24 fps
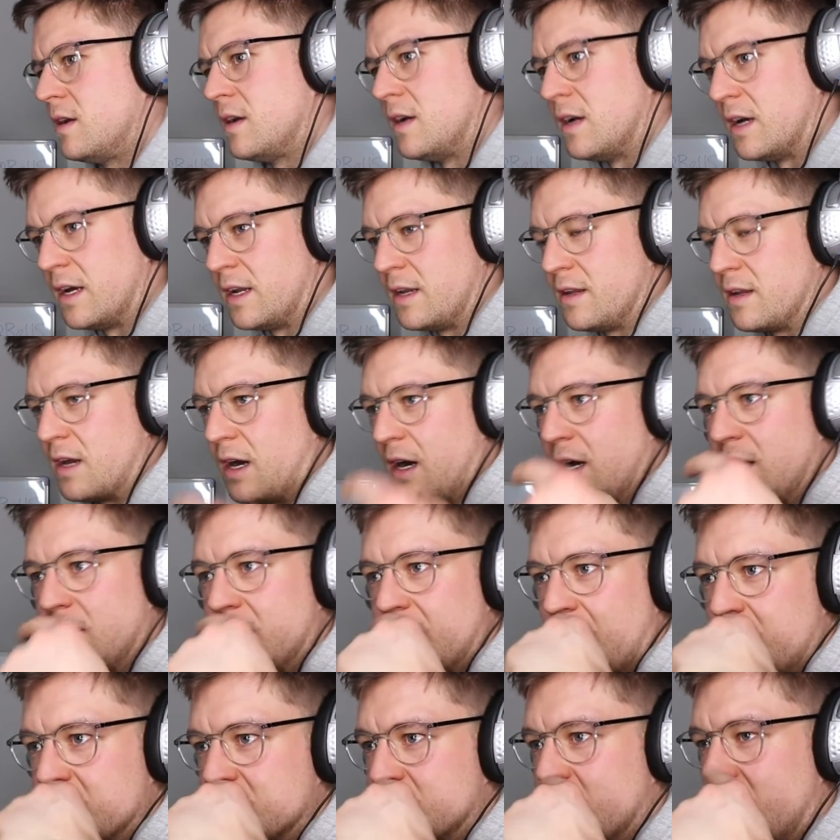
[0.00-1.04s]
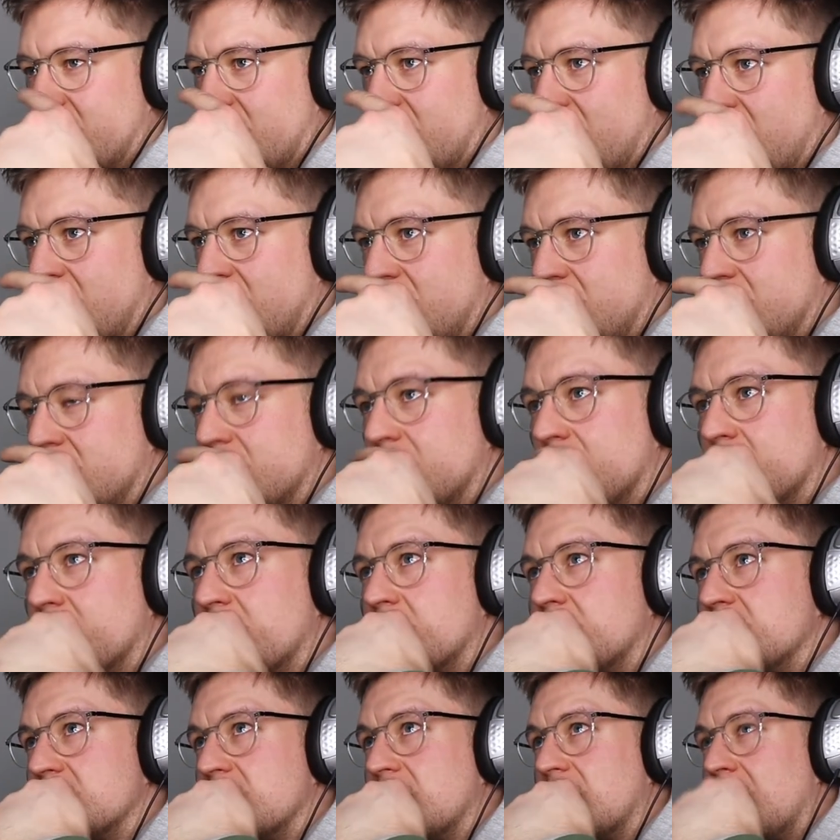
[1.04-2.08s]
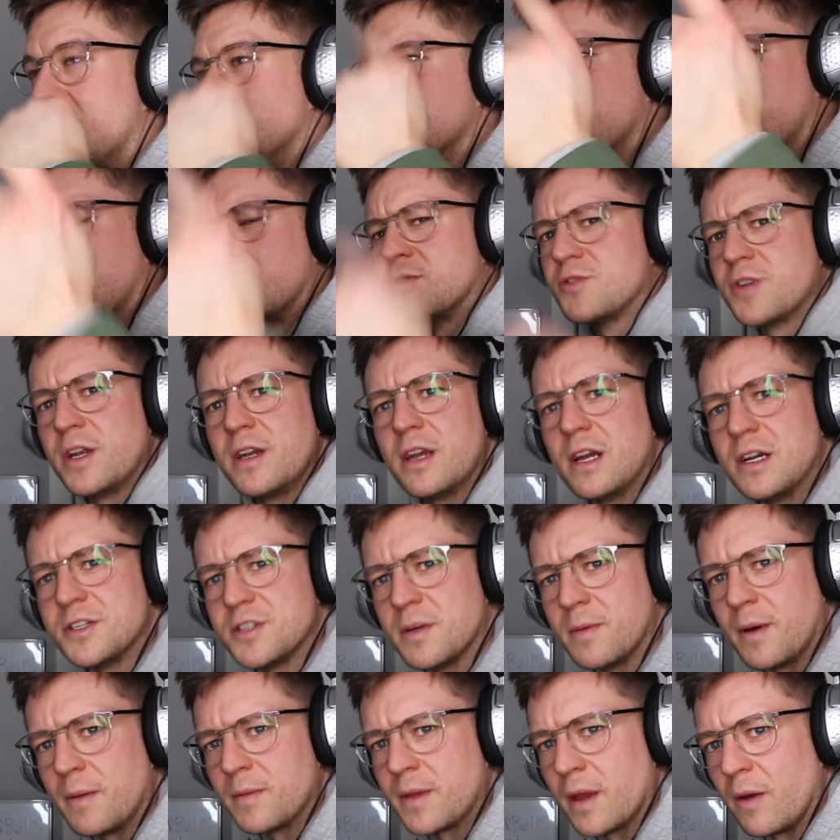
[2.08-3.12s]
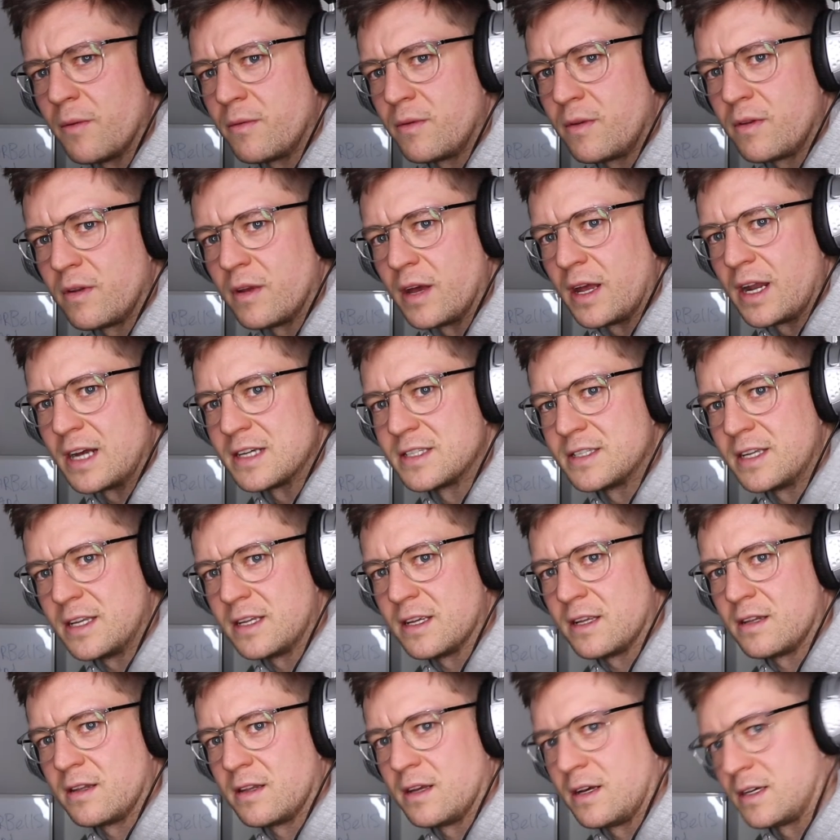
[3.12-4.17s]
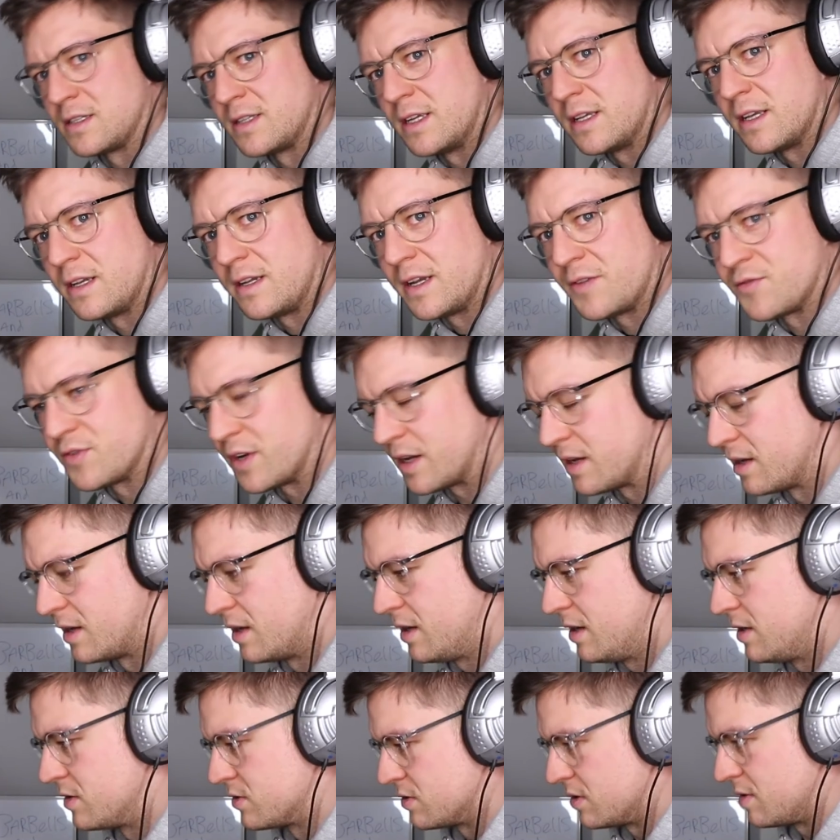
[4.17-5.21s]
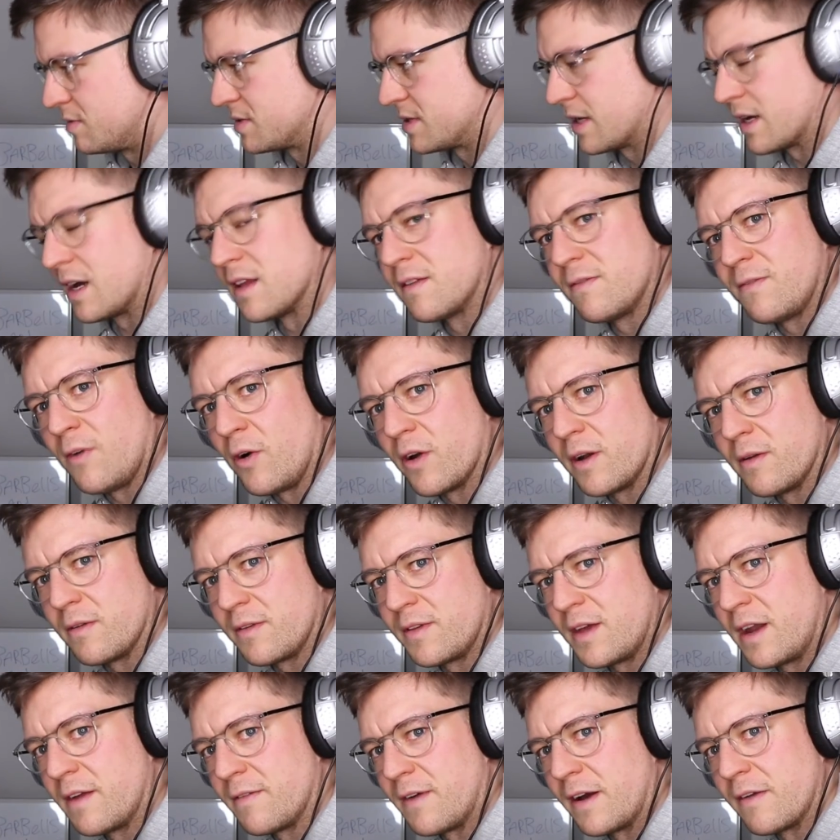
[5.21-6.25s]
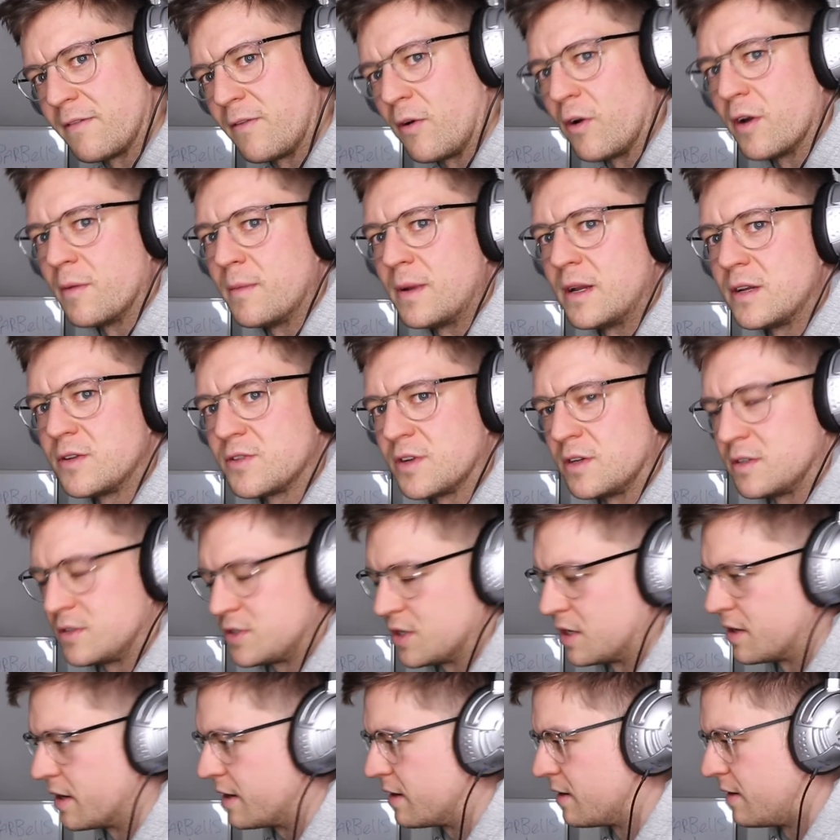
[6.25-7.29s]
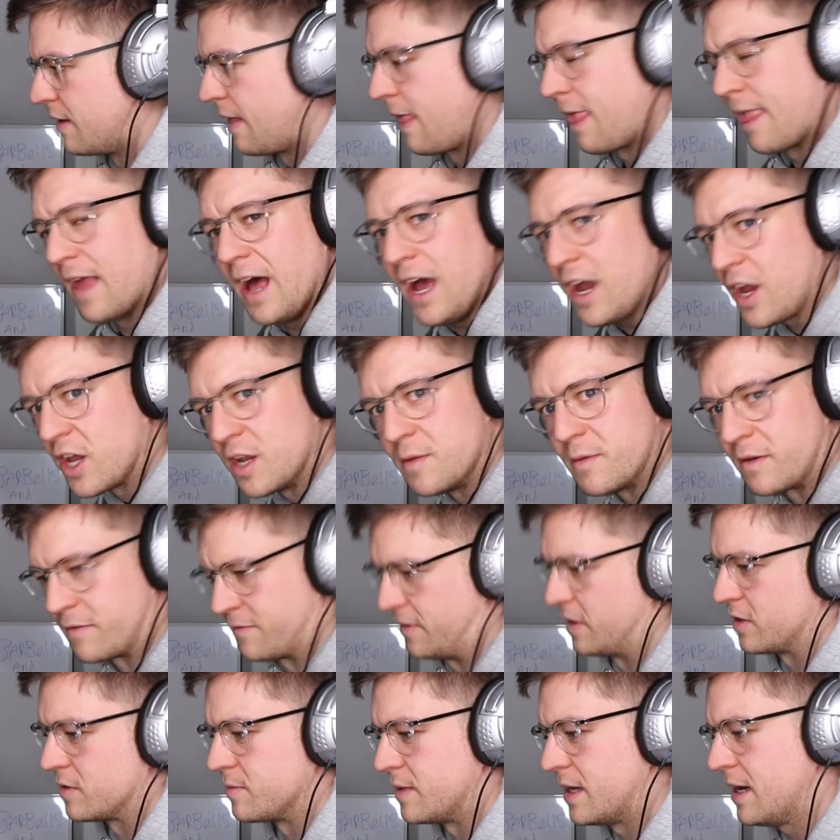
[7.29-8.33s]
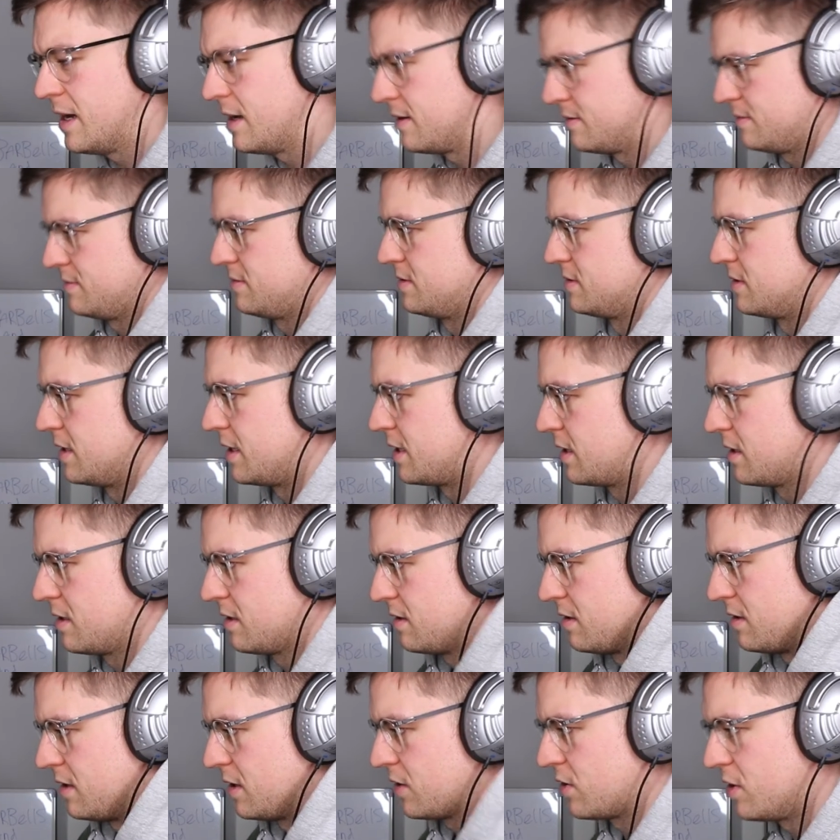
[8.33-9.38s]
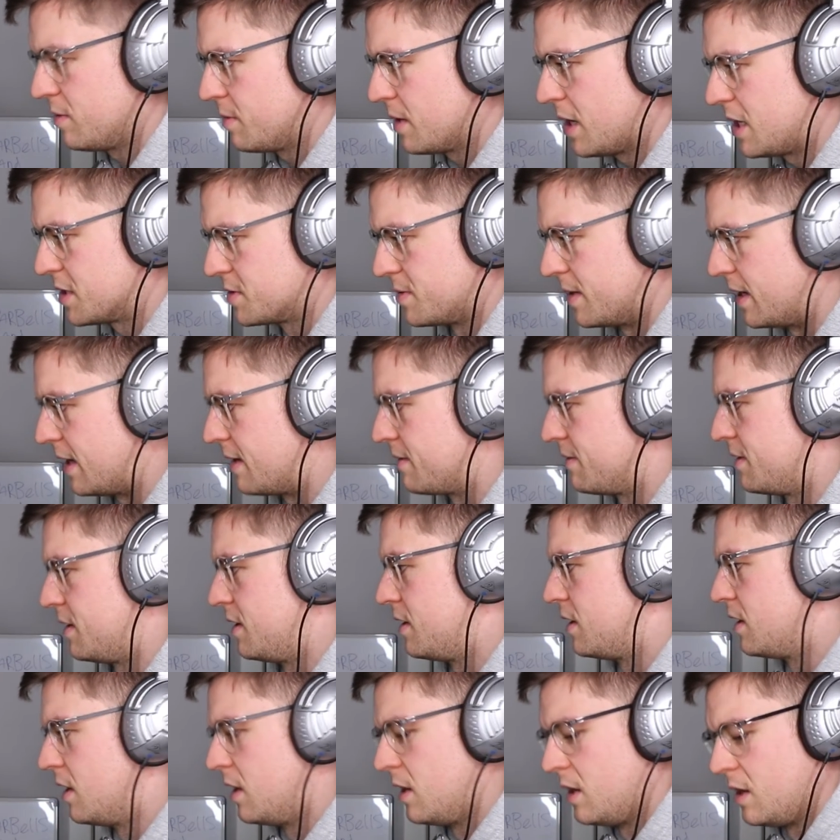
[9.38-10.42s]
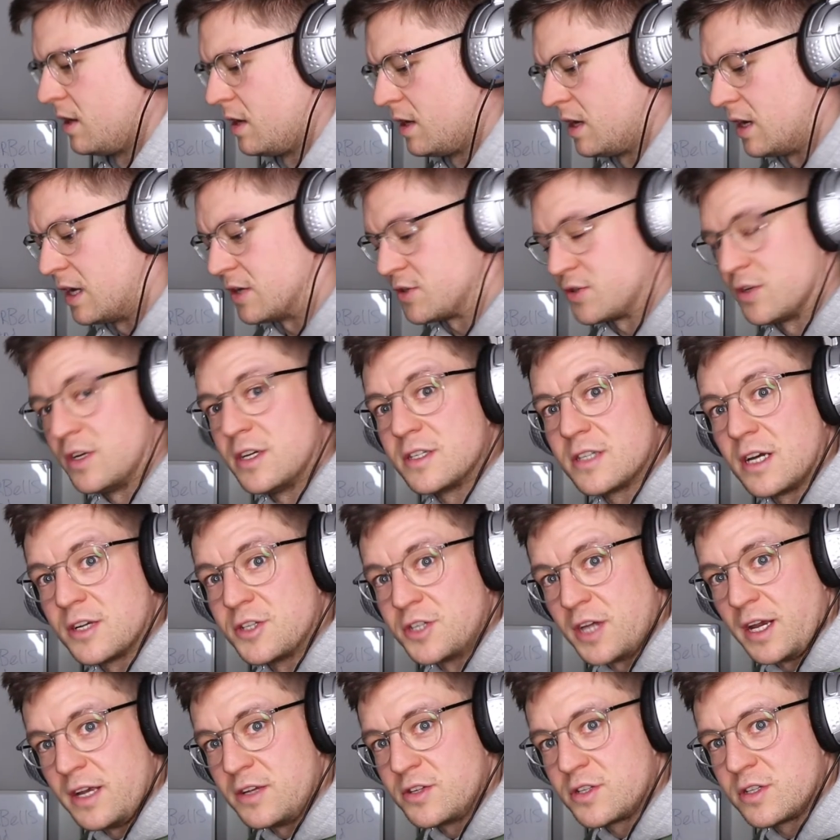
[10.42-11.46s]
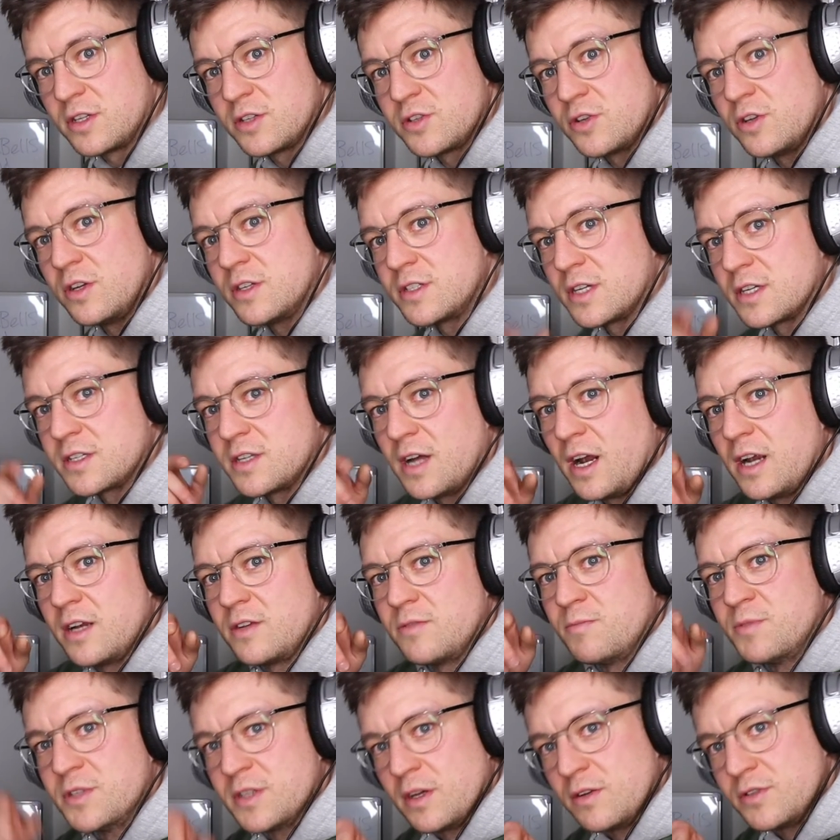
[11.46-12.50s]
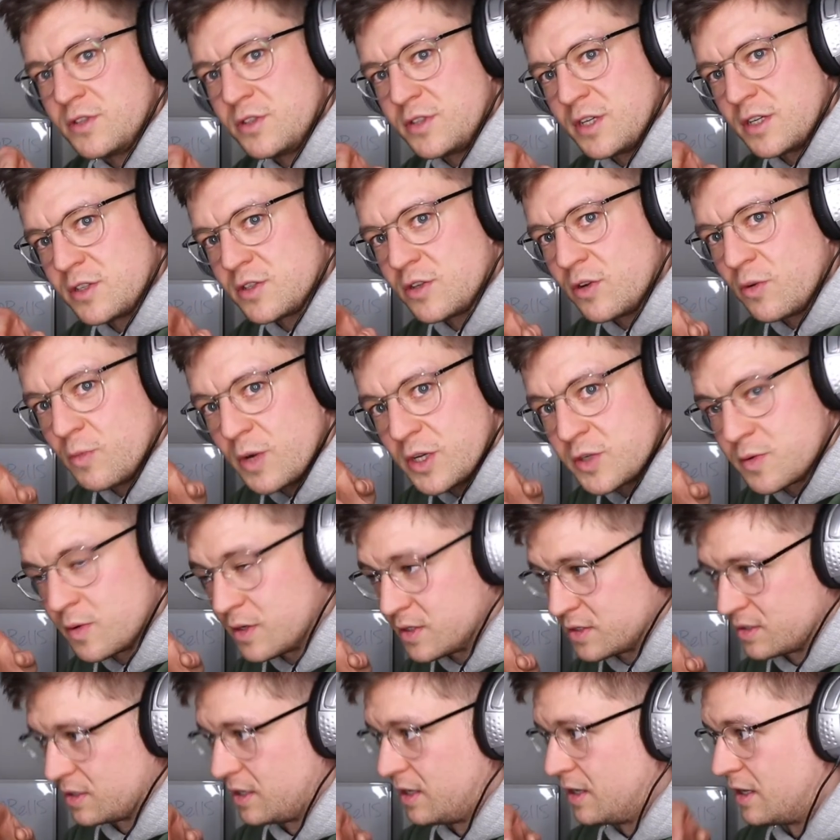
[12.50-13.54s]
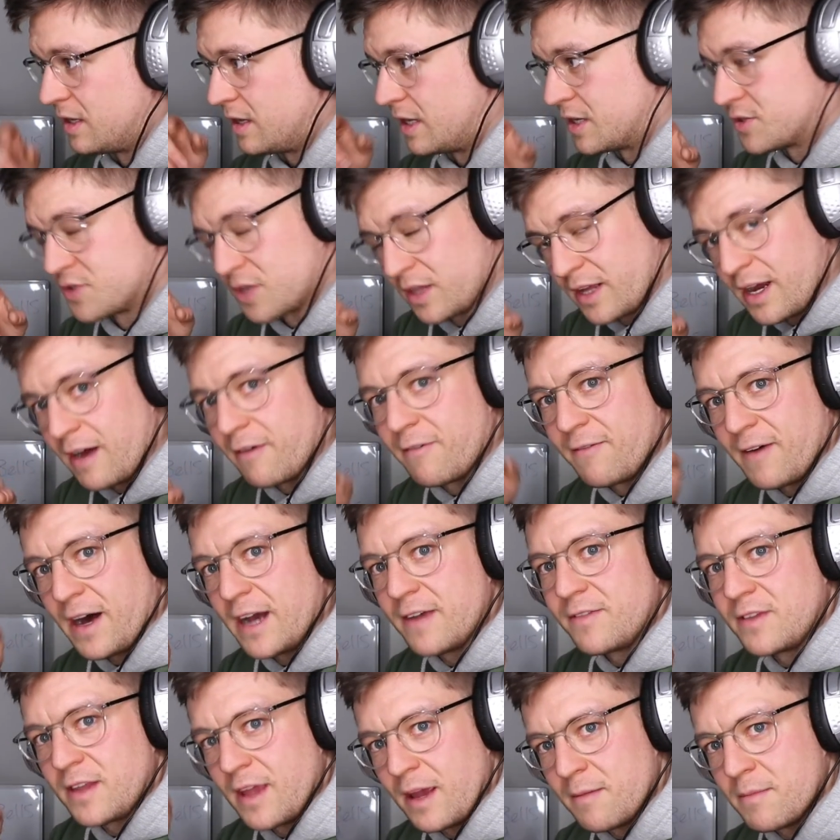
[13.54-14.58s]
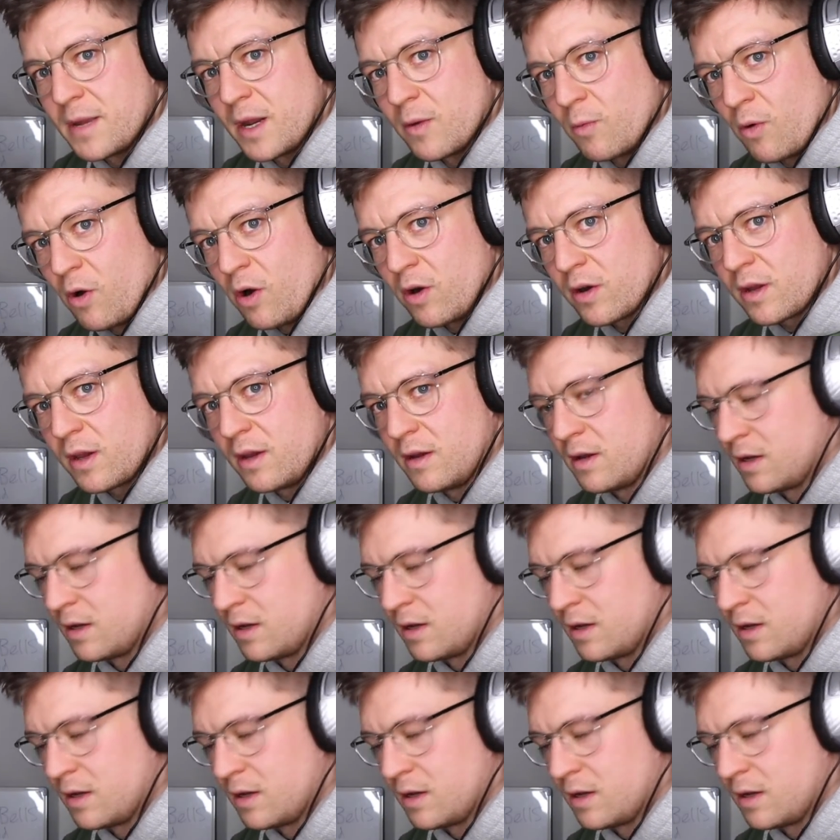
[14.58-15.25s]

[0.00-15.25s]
And I, that was when I, where was it? It was when I was training at a gym uptown, and I stayed in, I stayed in Nidri. So it was like a thirty-five, forty minute journey. I couldn't be fucked with that. Like, I couldn't be arsed with that. As soon as I changed, as soon as I started Brazilian Jiu Jitsu, which was literally a five, ten minute walk,